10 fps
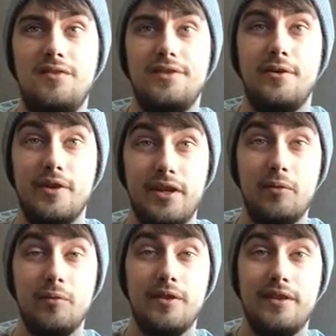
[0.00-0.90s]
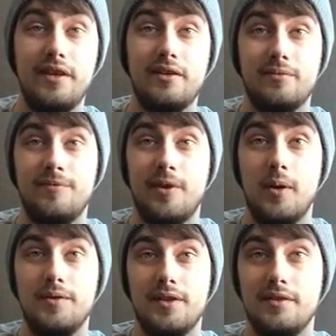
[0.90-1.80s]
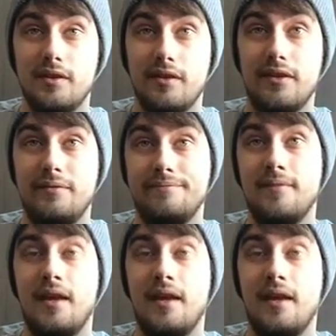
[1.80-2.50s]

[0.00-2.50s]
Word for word: So uh, yeah, we went there, got some photos outside of that.